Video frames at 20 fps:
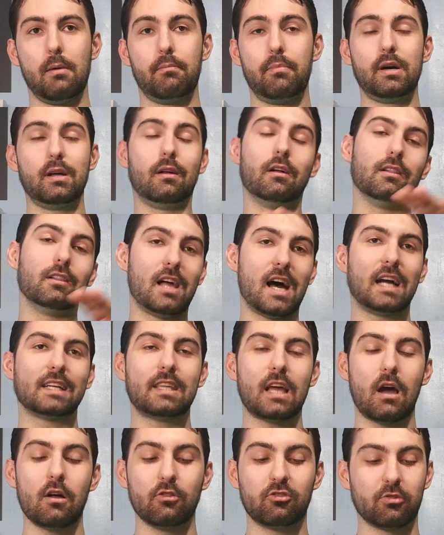But
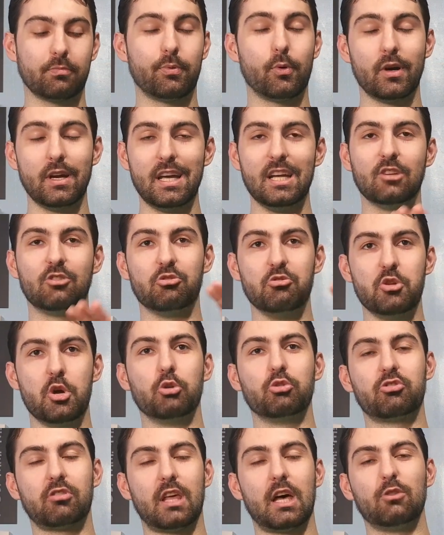lockdown and support, it's no
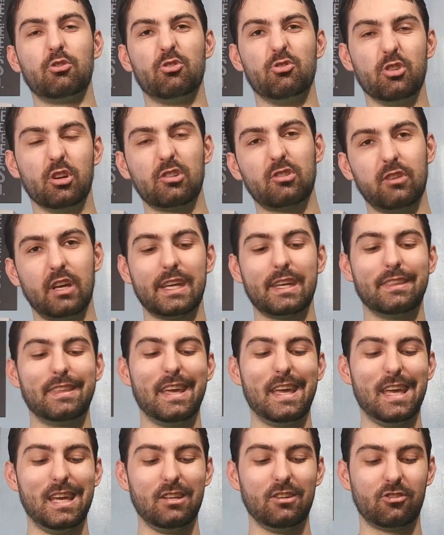slouch, just like in the
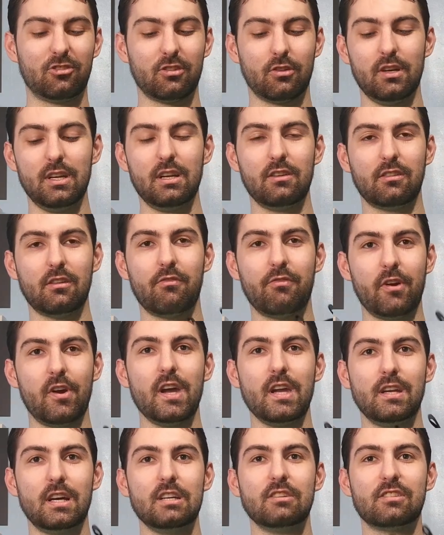8s. So it is a
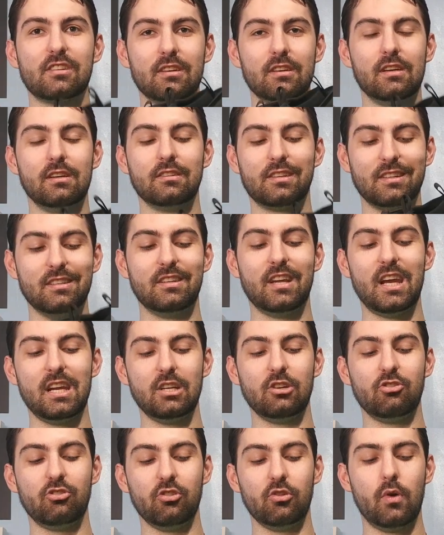very nice and
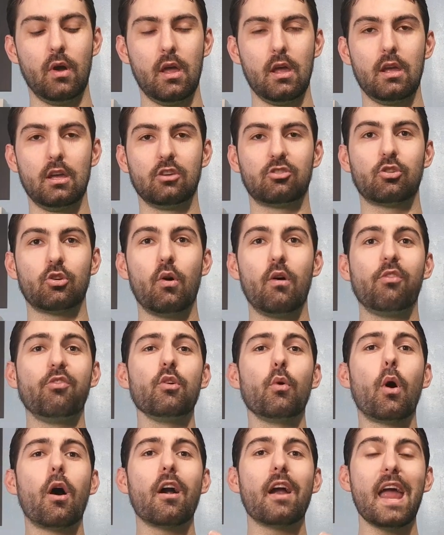containing shoe. So if
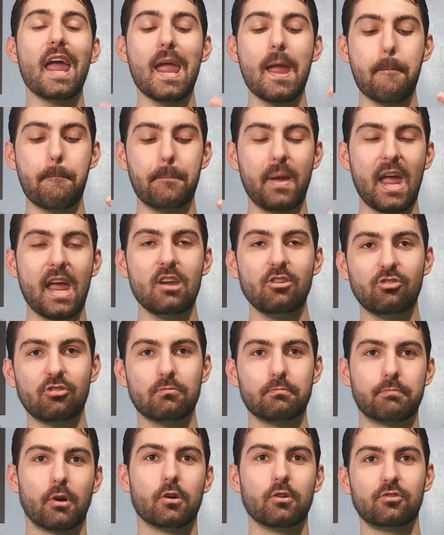you are a
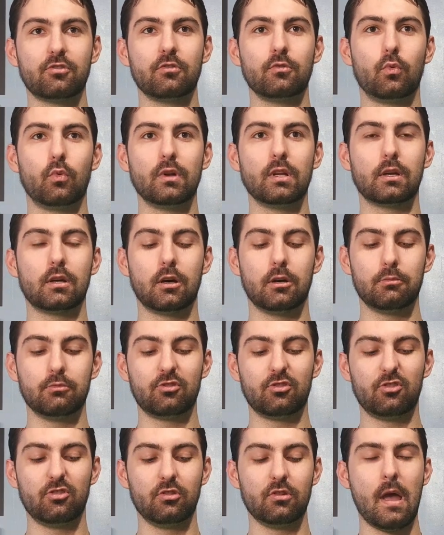patient person when it
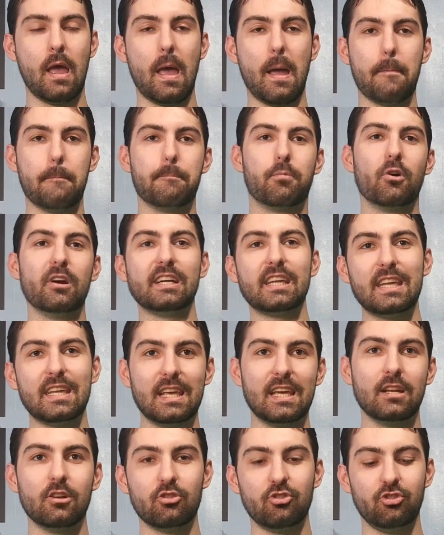comes to breaking
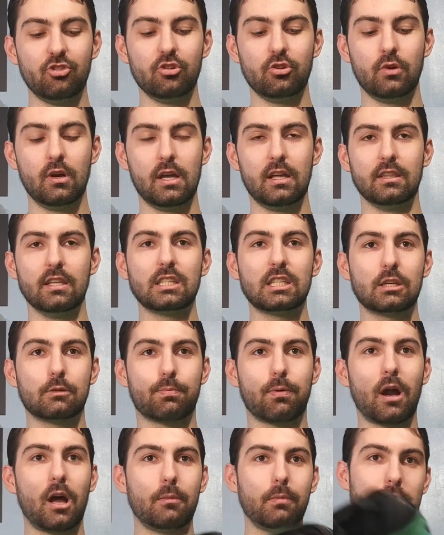in a shoe, this is
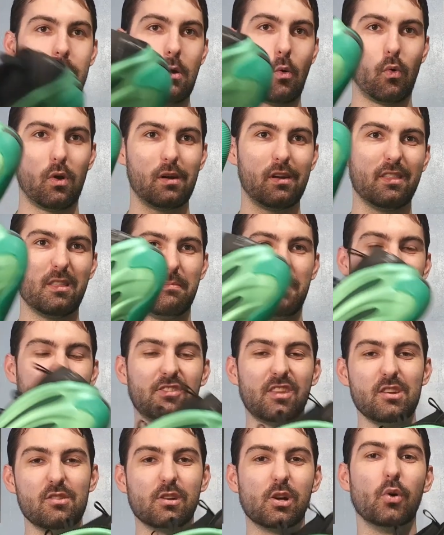probably one of the best
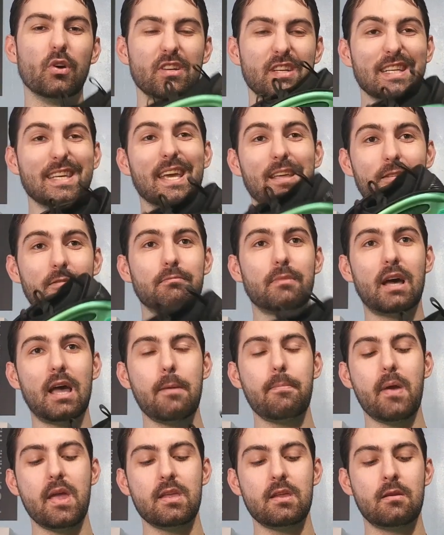that you're going to get, in my
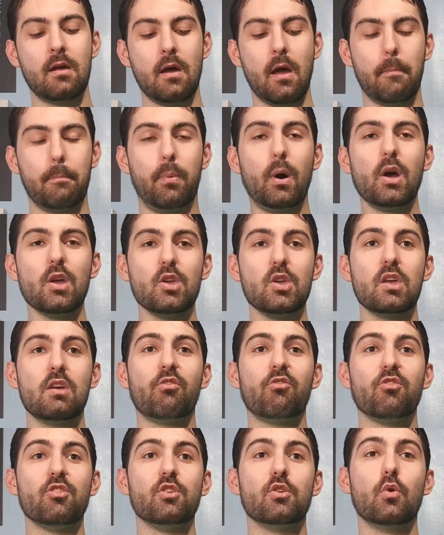opinion. But
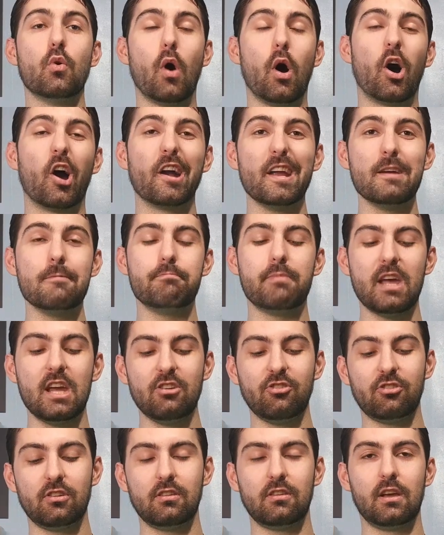if you are
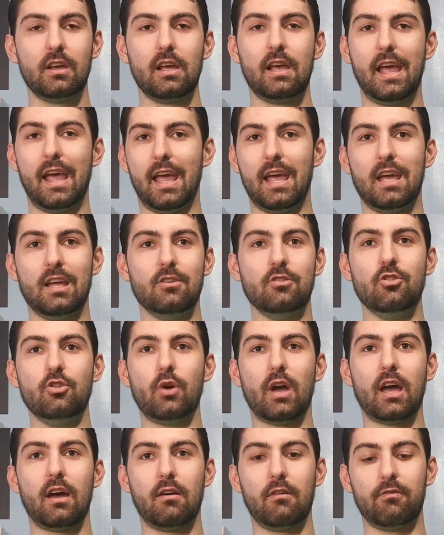impatient and you
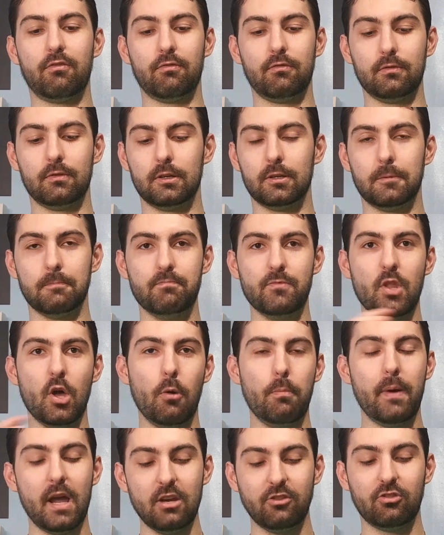have no
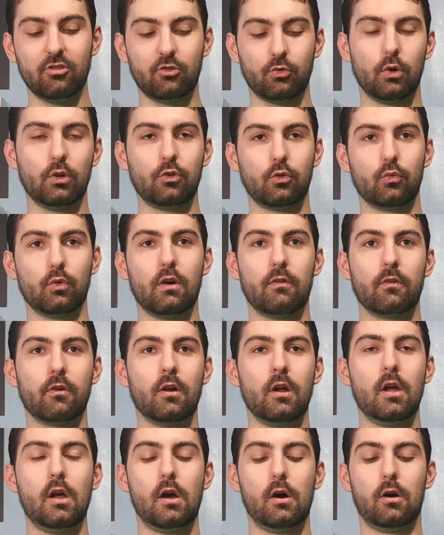patience
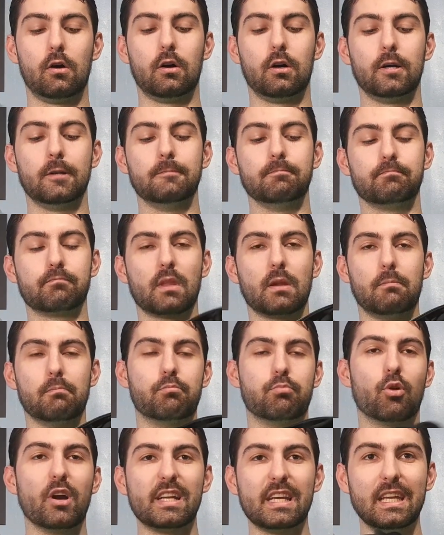whatsoever on
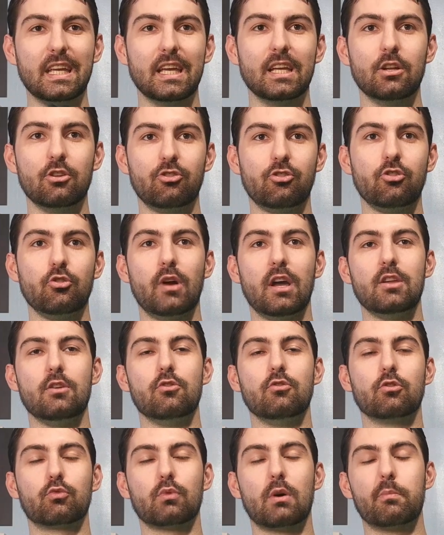breaking in a shoe and you
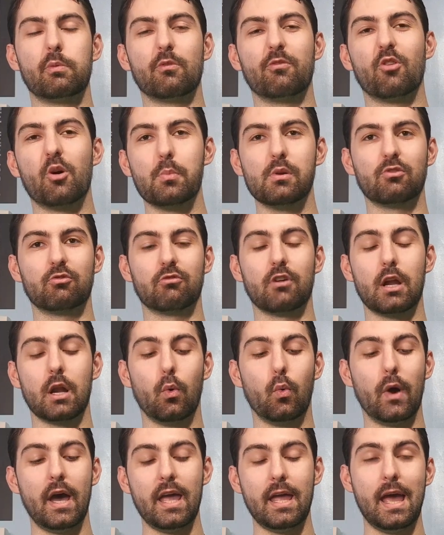just want performance right
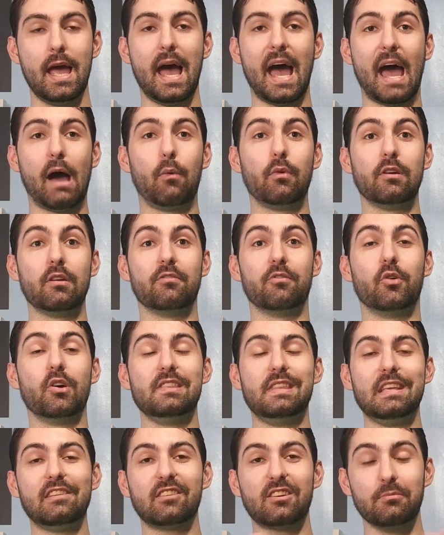away, I would avoid
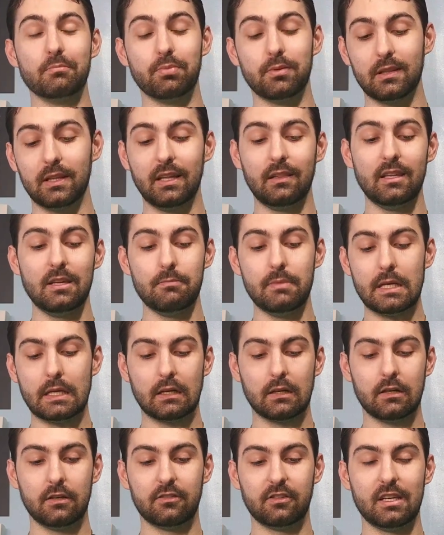these completely
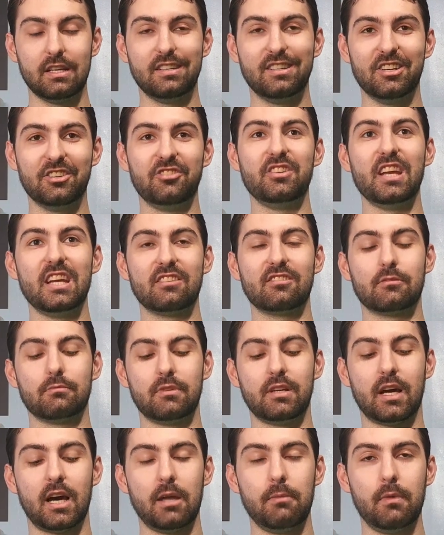because it does take some
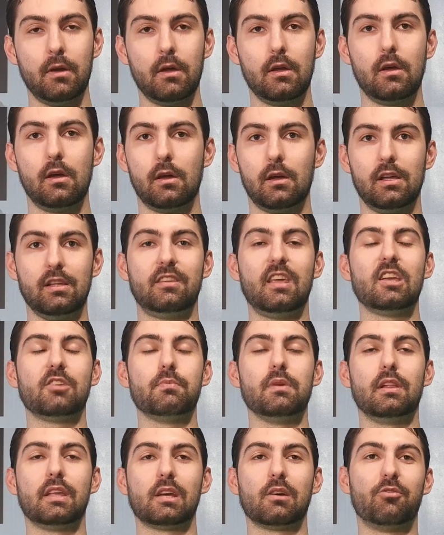time. It takes
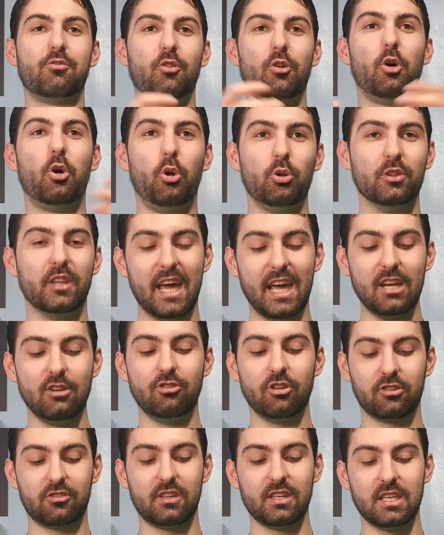me like a full whole day
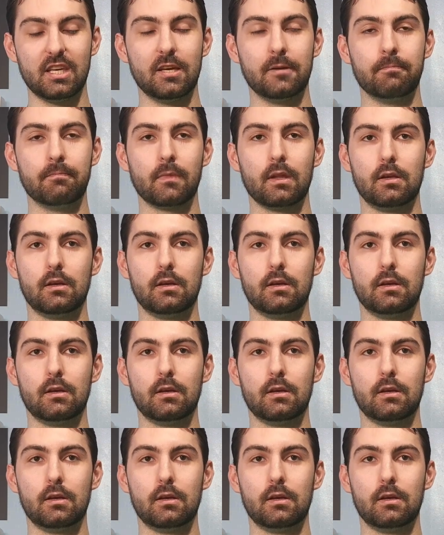just to get